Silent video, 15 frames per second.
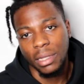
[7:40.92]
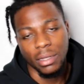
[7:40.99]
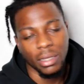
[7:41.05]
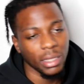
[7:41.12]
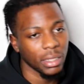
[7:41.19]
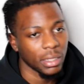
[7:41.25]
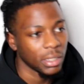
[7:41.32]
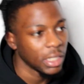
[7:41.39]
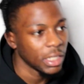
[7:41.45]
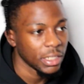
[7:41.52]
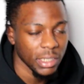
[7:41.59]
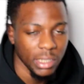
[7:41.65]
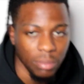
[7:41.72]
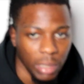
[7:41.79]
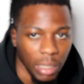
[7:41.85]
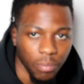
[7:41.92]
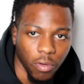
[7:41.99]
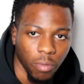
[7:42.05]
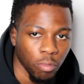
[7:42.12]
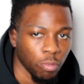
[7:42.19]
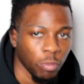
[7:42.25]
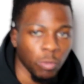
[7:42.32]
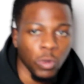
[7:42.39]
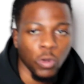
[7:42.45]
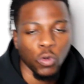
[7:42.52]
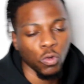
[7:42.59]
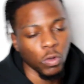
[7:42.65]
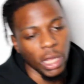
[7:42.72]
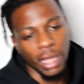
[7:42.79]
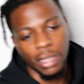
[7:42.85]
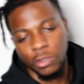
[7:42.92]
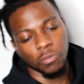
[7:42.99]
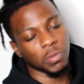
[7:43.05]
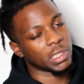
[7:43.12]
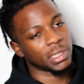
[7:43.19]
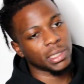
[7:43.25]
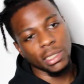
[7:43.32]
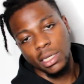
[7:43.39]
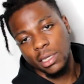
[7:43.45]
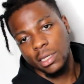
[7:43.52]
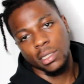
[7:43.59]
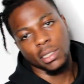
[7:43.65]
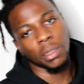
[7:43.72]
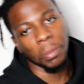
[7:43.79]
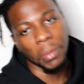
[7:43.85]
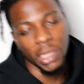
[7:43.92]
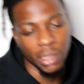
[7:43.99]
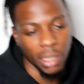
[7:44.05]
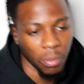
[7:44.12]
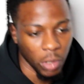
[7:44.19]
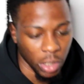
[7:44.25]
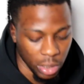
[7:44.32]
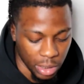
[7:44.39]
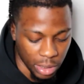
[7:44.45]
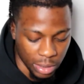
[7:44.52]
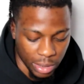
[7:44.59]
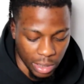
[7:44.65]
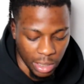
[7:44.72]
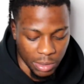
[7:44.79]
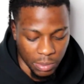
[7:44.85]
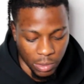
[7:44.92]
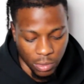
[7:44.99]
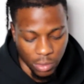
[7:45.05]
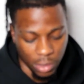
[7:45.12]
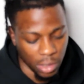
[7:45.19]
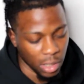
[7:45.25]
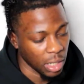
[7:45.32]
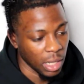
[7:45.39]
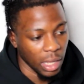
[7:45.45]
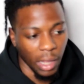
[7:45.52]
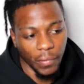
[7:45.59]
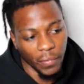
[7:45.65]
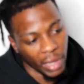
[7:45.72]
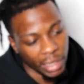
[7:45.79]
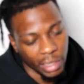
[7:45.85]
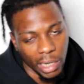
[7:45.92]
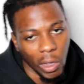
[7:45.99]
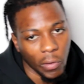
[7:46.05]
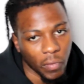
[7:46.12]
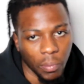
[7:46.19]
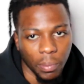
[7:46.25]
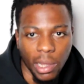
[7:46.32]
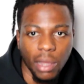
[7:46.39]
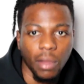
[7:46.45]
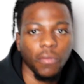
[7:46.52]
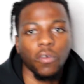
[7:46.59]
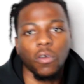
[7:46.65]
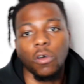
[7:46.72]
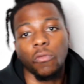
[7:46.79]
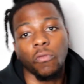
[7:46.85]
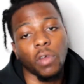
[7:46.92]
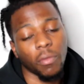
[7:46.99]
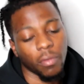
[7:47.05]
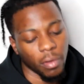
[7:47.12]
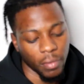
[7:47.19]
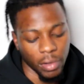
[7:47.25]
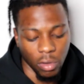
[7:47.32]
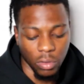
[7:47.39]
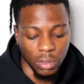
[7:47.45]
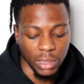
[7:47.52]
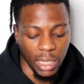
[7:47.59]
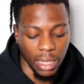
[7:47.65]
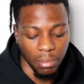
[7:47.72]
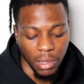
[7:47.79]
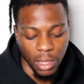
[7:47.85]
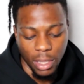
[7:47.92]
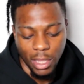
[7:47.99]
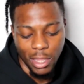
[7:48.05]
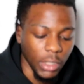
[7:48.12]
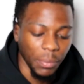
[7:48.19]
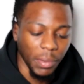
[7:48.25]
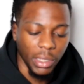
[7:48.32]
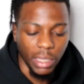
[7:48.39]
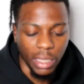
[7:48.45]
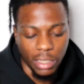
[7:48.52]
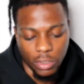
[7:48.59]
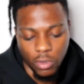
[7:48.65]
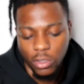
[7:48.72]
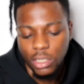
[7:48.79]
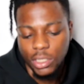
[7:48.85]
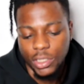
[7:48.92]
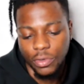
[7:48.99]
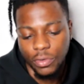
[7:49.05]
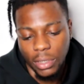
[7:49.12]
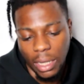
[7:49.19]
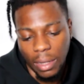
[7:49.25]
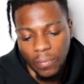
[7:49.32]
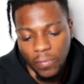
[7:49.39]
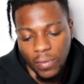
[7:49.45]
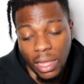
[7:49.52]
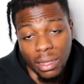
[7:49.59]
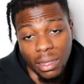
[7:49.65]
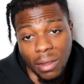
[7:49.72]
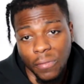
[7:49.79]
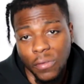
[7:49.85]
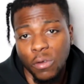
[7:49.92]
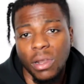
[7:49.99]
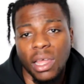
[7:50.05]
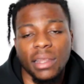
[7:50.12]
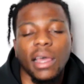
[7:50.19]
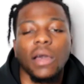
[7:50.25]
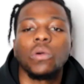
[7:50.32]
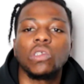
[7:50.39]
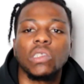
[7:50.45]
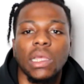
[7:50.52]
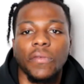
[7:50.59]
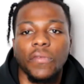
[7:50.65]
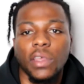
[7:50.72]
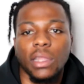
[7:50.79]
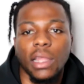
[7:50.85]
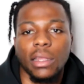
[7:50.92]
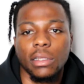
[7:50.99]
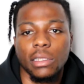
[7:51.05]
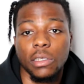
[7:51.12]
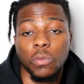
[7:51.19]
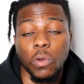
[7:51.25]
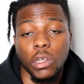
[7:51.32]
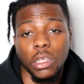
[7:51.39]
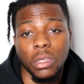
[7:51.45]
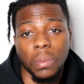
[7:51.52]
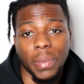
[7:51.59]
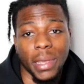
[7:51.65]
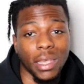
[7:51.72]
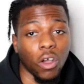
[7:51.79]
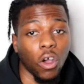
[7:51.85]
and they seem like probably cool guys. It'll be sick to meet them one of these days, because I've had love for Patta for a very, very long time. But yeah, it's got the Suriname flag, and I feel like that was something that they did want to pay